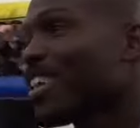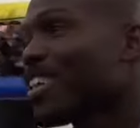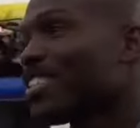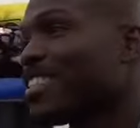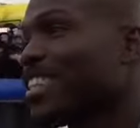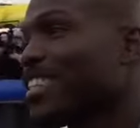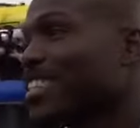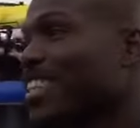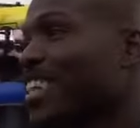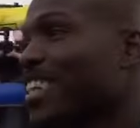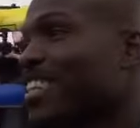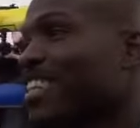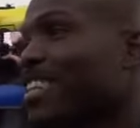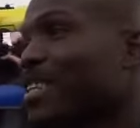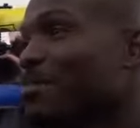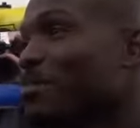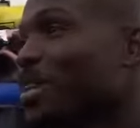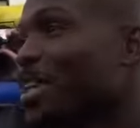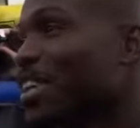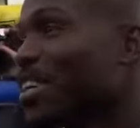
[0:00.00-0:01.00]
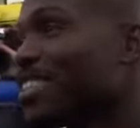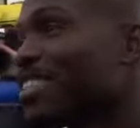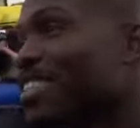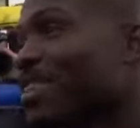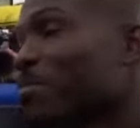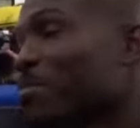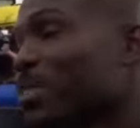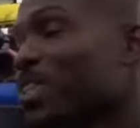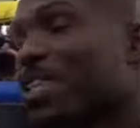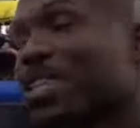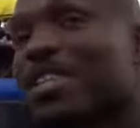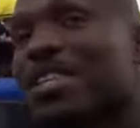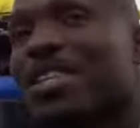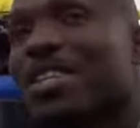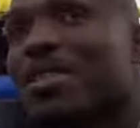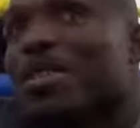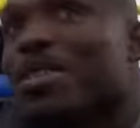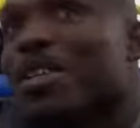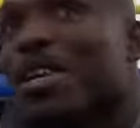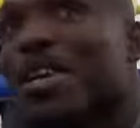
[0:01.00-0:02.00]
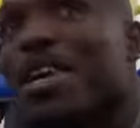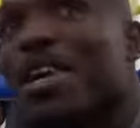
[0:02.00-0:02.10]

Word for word: I'll take that knee, man, because I'm telling you,